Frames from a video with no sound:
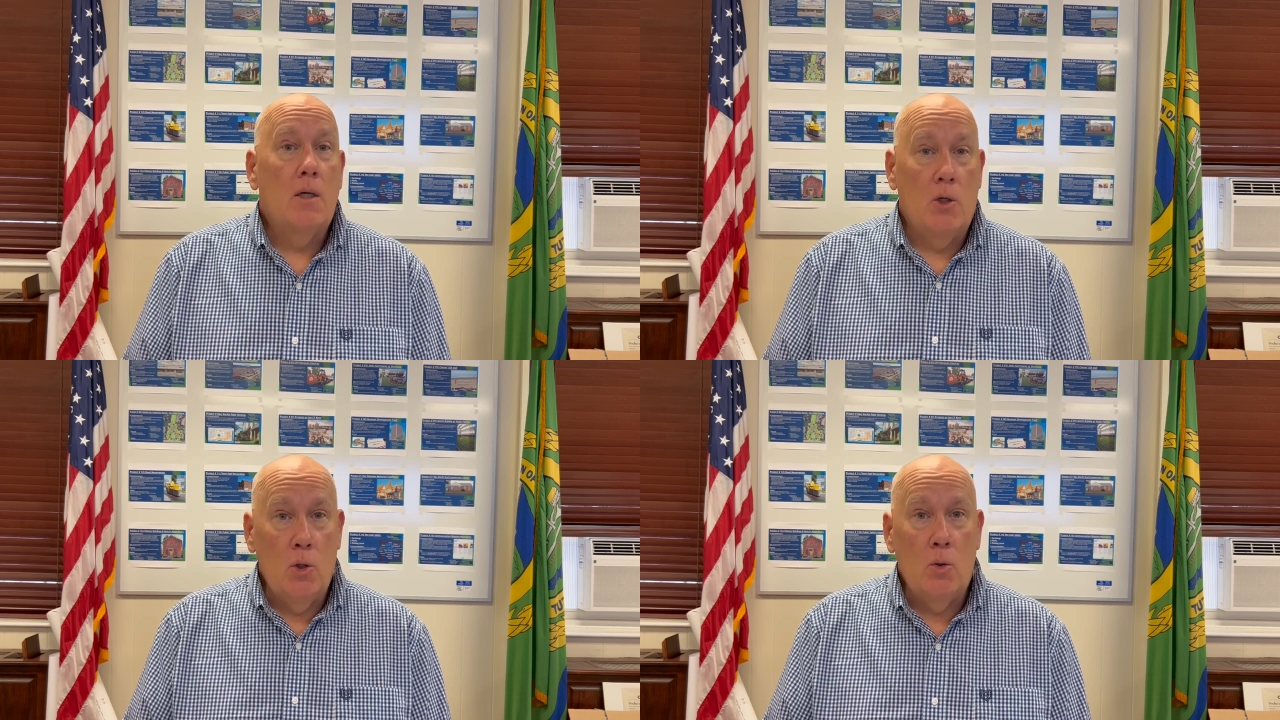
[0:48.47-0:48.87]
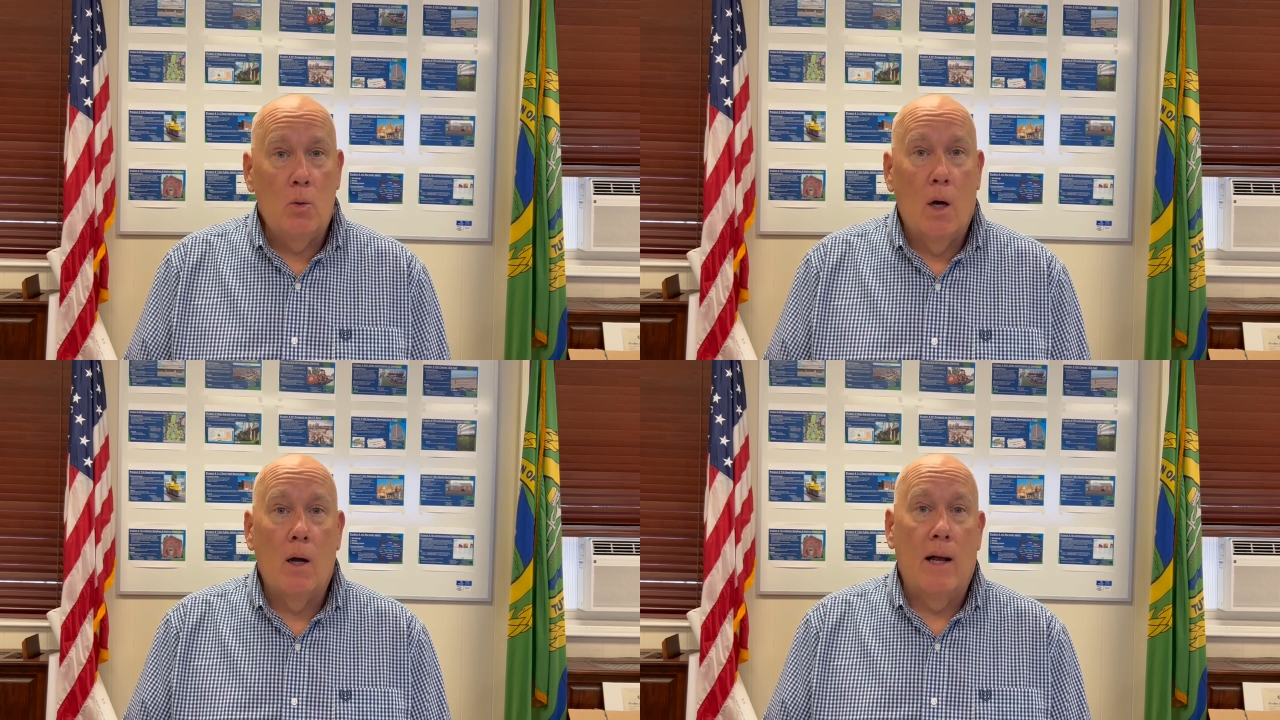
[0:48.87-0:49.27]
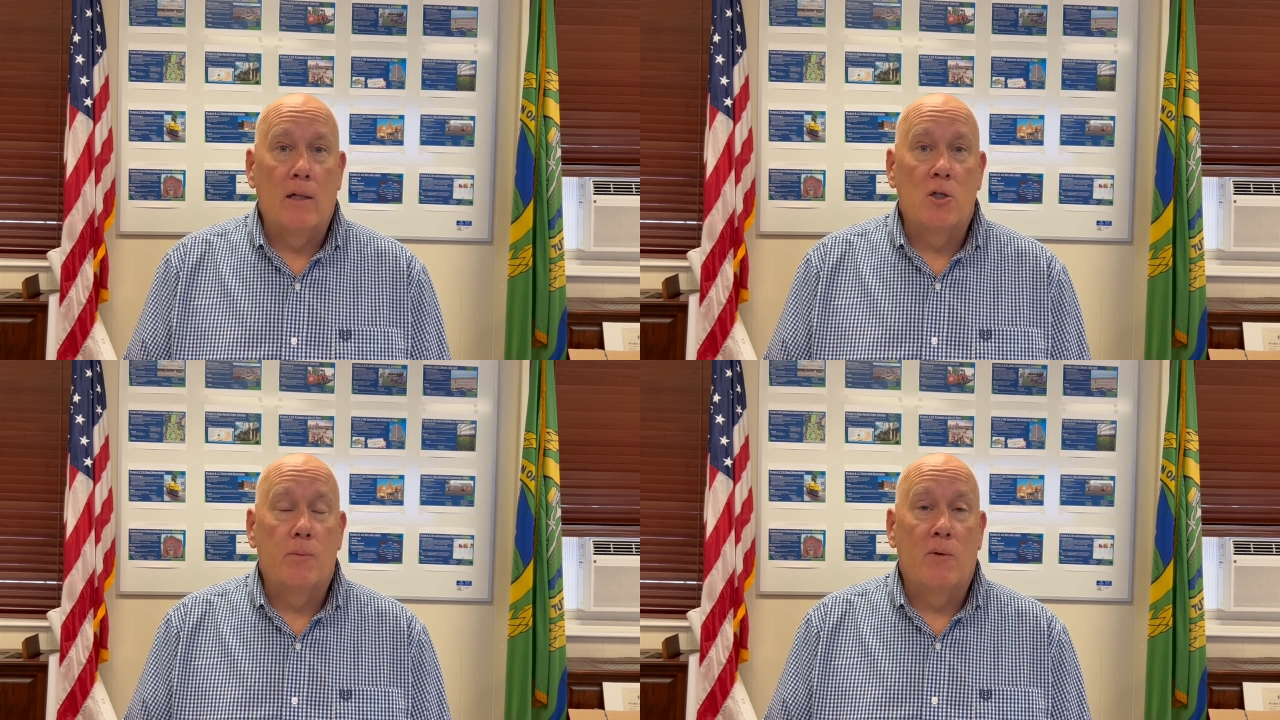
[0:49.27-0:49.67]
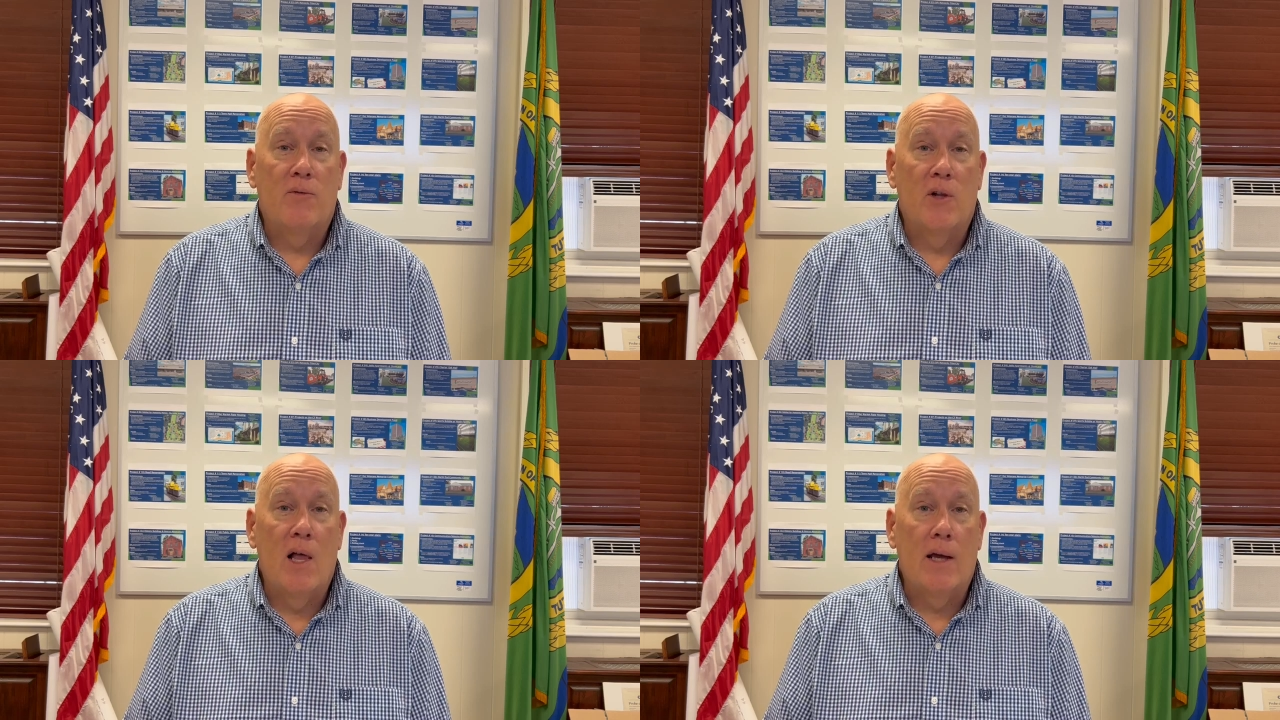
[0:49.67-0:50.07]
you are eligible
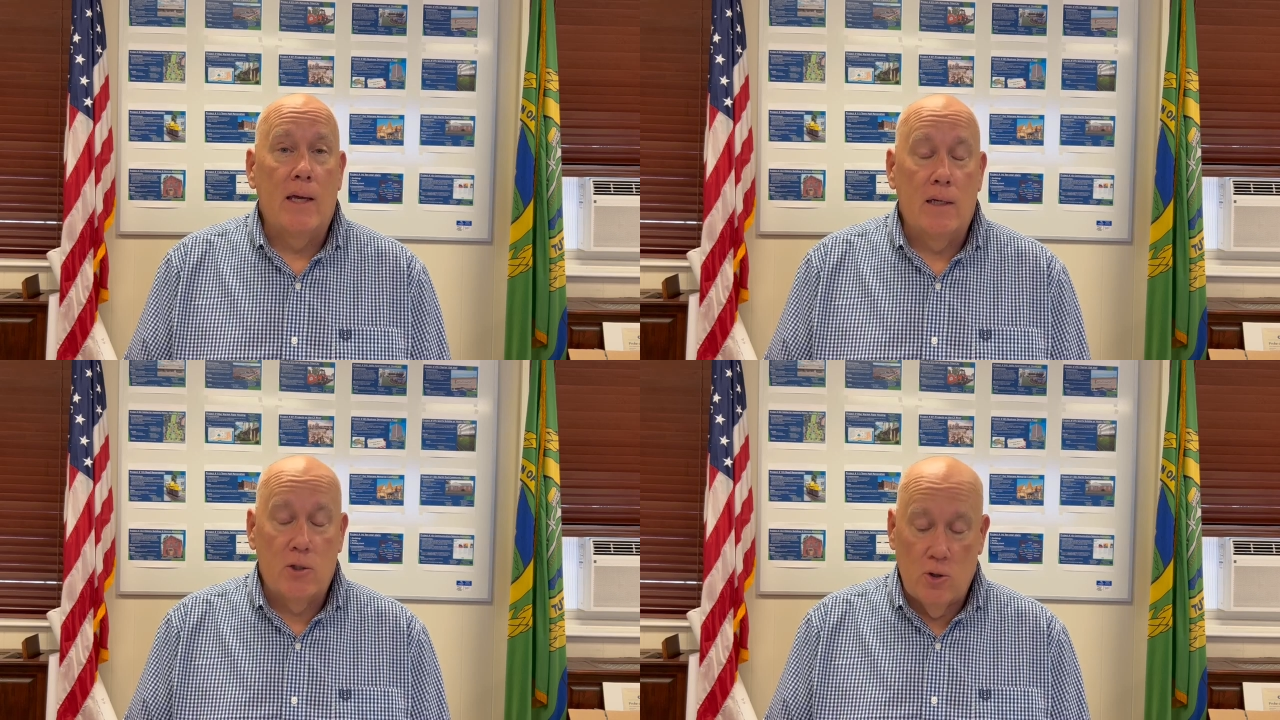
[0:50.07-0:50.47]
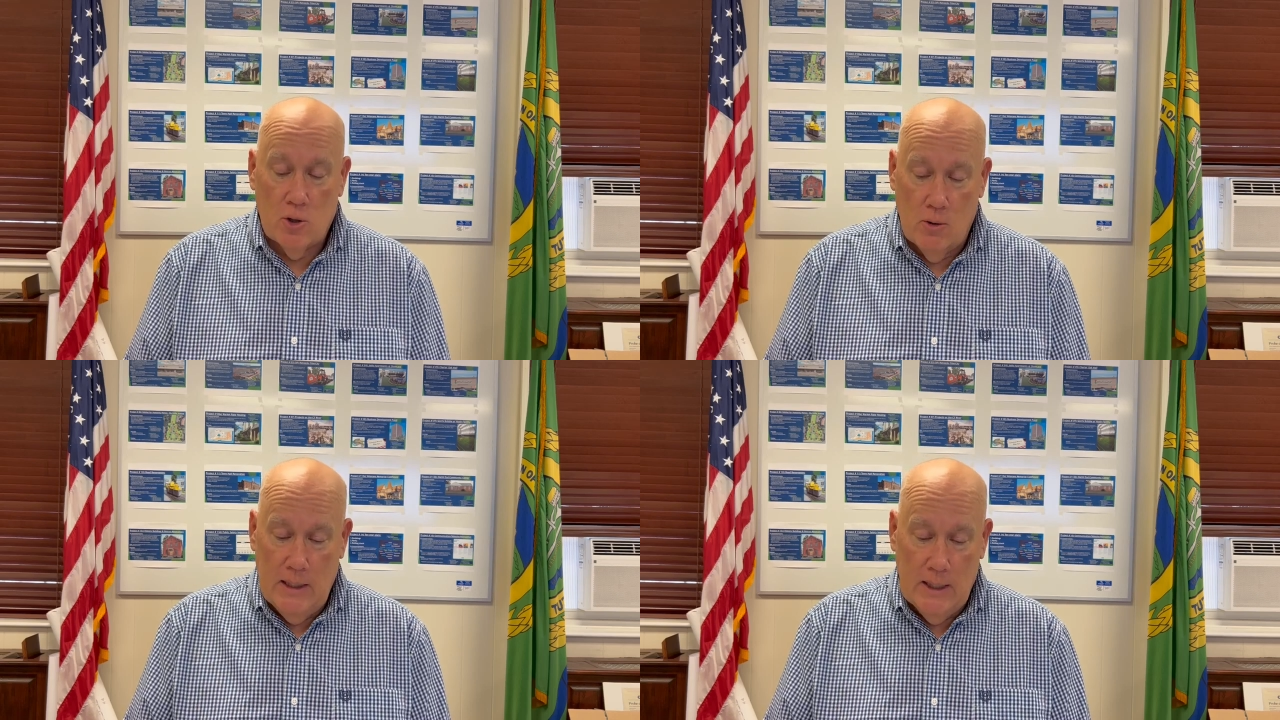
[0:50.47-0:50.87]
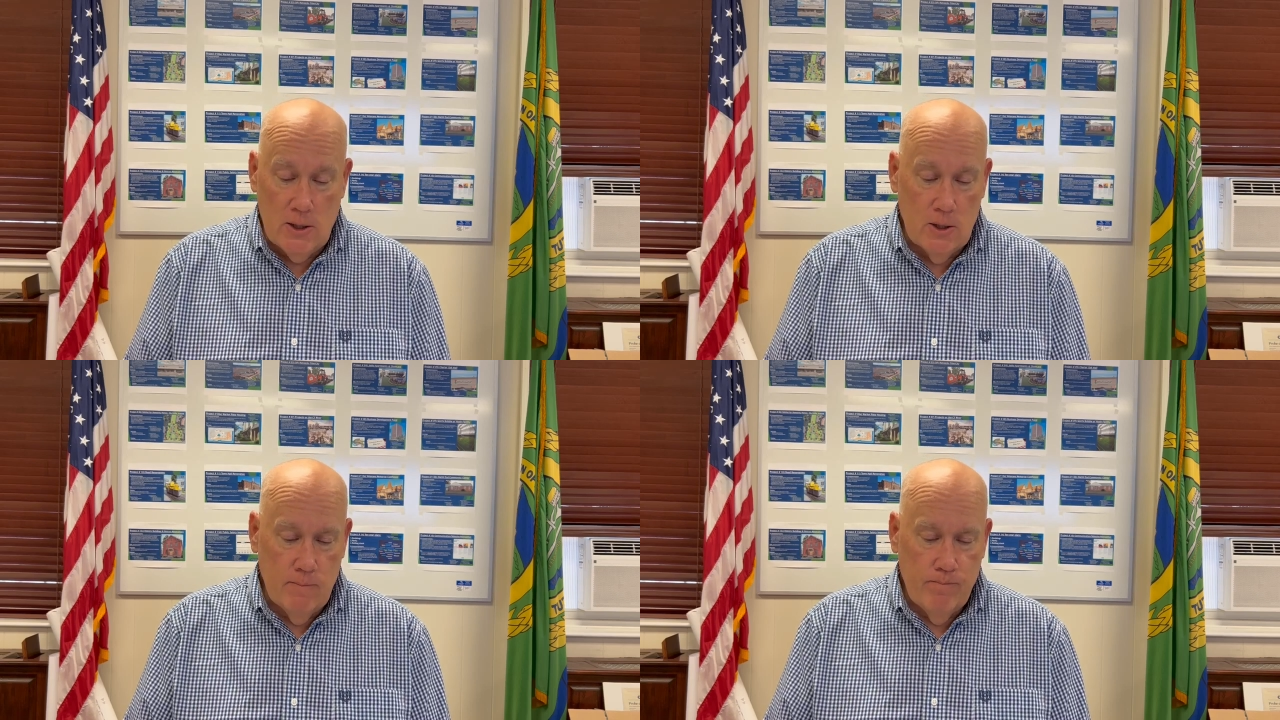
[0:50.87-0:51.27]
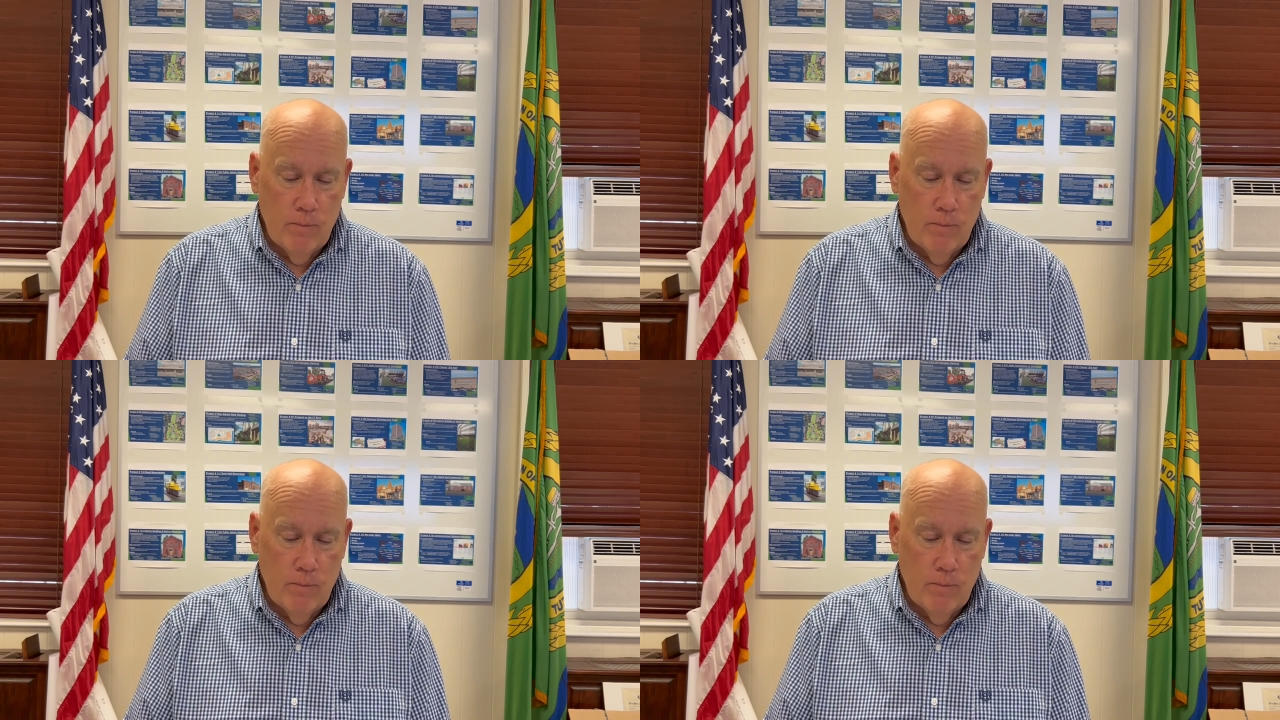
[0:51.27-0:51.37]
for lung cancer screenings.